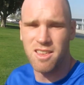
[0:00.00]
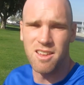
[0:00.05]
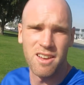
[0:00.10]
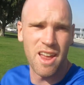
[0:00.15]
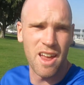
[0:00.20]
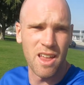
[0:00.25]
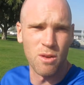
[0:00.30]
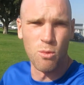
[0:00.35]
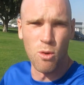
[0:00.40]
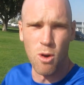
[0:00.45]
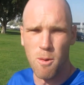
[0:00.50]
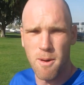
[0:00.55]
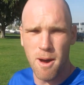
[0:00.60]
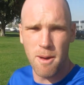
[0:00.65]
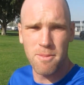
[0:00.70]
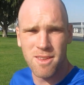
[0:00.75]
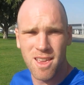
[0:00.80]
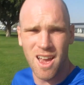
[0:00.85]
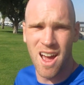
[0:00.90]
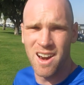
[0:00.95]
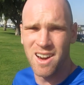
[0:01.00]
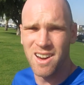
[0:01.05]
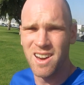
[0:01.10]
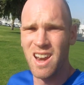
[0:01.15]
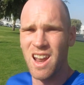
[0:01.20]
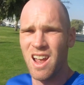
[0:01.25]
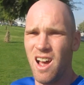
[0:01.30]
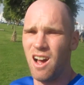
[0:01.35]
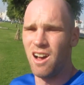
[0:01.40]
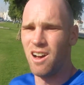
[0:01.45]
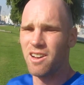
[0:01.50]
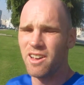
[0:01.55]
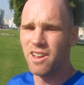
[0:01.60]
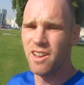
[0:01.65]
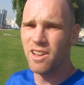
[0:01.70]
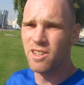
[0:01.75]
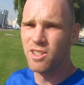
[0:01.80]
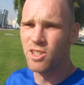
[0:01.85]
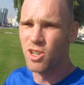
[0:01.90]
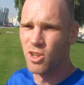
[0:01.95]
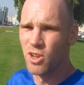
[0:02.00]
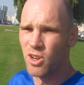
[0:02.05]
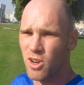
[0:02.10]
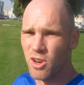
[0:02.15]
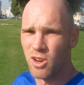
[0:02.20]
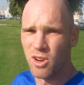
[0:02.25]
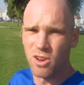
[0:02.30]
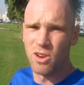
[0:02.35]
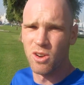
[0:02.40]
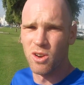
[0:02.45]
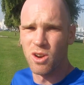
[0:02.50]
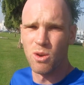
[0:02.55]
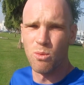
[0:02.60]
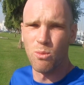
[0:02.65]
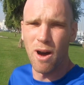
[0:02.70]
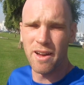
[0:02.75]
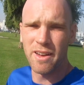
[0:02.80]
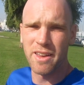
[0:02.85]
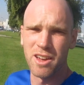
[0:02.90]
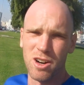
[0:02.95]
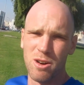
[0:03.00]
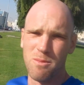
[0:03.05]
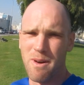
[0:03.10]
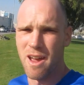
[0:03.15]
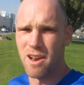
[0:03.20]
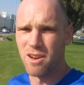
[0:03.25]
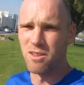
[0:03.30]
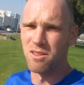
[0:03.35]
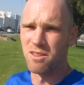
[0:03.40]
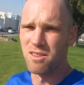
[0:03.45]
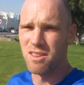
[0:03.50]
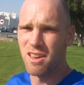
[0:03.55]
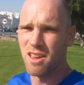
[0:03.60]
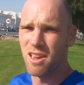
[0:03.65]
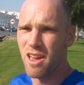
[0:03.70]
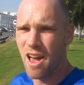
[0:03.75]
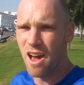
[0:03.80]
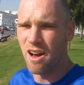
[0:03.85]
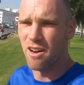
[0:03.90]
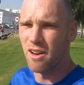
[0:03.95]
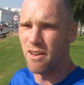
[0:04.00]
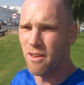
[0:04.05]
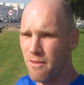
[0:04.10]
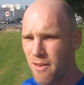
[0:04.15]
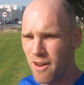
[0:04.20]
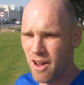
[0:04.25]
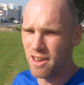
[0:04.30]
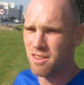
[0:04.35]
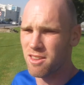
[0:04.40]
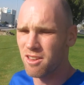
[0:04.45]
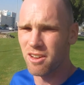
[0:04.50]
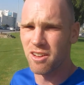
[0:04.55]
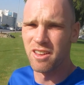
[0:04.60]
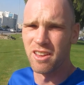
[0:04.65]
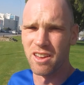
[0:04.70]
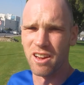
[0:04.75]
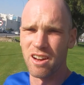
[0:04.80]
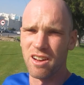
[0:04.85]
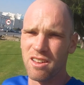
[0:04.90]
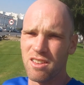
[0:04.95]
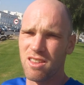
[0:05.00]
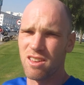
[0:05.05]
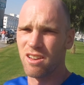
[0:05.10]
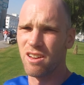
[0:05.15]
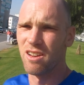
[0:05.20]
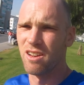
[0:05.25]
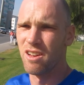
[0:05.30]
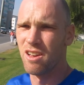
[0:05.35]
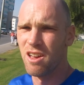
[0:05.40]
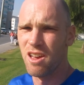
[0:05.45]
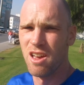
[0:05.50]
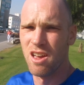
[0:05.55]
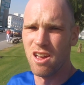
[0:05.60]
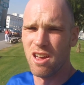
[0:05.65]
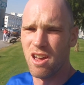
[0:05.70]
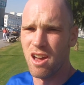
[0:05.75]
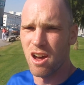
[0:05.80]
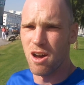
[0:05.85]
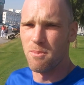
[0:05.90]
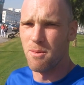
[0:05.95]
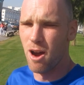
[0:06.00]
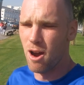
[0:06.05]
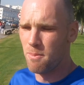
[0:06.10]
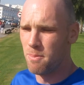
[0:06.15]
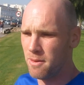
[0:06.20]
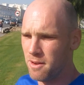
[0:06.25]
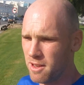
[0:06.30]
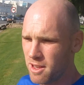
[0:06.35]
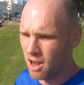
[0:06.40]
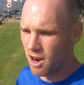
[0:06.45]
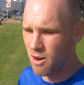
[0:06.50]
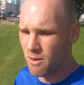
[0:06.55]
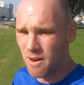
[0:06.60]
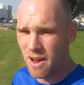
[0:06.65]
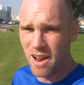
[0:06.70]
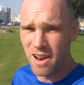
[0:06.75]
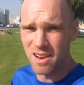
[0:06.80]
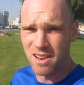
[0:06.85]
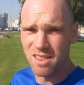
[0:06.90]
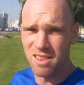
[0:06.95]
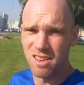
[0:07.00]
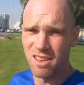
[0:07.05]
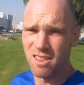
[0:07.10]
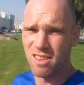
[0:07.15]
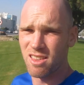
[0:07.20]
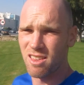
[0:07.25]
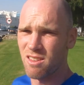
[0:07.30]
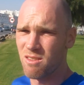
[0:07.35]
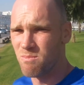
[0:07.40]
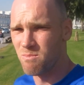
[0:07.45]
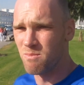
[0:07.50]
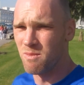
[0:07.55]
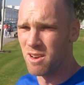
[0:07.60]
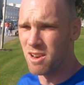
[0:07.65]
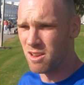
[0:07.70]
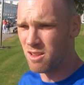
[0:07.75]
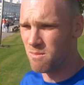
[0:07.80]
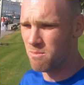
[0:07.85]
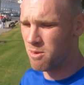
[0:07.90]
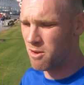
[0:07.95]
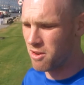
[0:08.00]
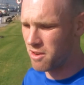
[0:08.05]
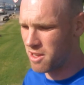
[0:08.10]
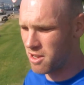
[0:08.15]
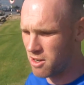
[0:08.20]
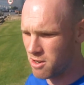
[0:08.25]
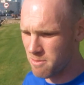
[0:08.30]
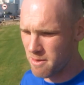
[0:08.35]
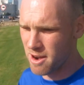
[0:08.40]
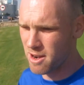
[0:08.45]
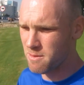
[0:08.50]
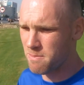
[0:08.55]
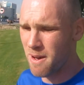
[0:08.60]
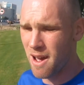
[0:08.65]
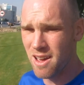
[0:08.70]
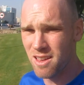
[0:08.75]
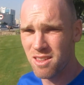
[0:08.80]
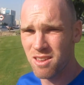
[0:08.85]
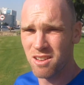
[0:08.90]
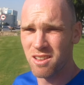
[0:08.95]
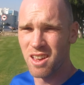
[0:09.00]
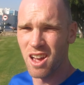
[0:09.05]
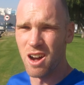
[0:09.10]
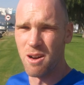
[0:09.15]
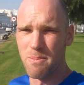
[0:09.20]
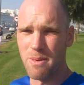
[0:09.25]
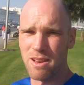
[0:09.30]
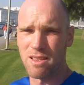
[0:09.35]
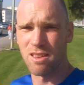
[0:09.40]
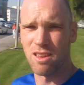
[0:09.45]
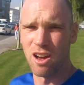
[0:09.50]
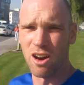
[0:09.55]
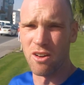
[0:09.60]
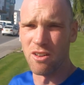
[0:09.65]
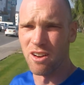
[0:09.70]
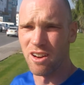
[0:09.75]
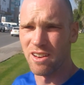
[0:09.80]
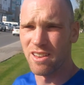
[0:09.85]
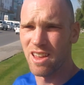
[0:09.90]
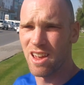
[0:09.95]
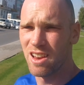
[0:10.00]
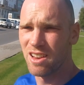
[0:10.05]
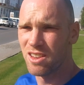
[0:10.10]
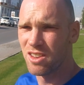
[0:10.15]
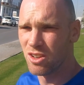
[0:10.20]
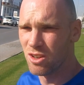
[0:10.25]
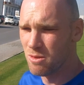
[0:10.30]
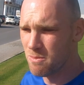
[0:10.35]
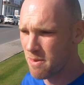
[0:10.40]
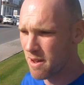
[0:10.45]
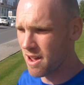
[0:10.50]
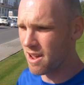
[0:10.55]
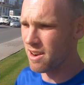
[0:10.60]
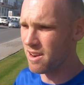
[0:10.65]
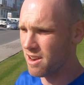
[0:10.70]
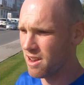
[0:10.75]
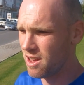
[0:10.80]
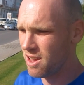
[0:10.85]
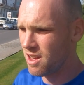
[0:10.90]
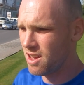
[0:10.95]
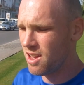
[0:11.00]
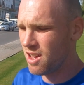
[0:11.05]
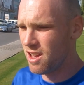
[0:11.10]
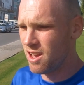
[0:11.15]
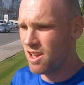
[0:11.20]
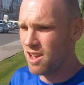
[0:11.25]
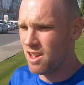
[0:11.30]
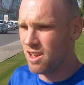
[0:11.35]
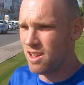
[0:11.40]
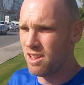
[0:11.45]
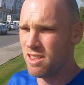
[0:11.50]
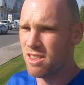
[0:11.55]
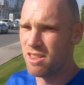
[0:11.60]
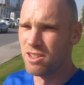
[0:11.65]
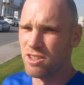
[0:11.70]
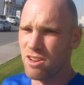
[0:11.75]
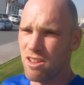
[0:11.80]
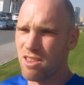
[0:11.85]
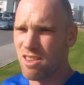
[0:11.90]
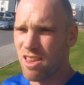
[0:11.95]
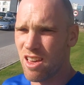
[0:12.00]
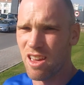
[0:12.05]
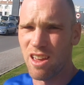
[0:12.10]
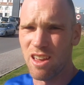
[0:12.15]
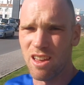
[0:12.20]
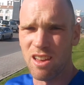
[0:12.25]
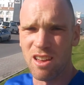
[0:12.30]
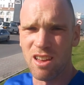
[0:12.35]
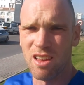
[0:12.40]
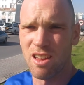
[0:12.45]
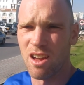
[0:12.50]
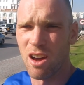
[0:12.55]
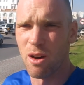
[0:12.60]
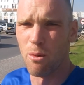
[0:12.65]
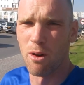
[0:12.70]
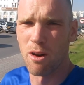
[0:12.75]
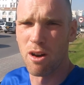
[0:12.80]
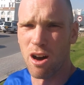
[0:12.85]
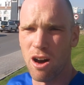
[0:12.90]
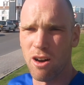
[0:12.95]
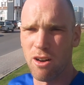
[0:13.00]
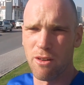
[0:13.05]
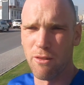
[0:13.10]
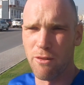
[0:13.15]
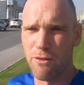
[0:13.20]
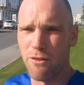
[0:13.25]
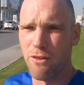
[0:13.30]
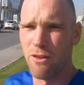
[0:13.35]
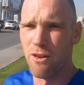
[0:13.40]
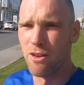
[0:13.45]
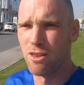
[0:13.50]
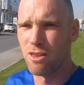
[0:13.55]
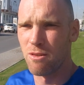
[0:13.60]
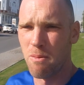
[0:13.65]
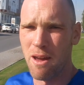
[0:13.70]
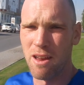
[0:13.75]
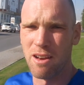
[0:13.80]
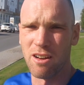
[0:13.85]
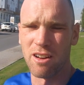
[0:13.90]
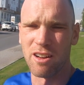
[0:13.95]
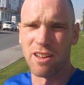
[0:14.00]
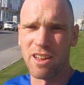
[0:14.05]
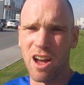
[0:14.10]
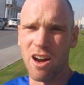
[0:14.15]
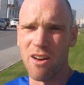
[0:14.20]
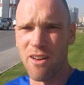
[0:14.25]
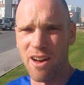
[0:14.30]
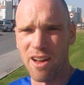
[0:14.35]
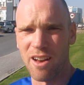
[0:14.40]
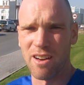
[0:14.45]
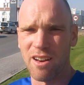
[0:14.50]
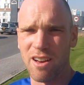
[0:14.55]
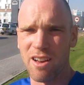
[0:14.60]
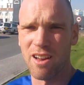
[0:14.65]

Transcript: so now the warm-up's done, I'm going to do 1 kilometre and see how fast I can go. So I'm hoping to go around 6 minutes per kilometre pace. I can go a bit slower than I need to, but just to see what kind of speed I can go at.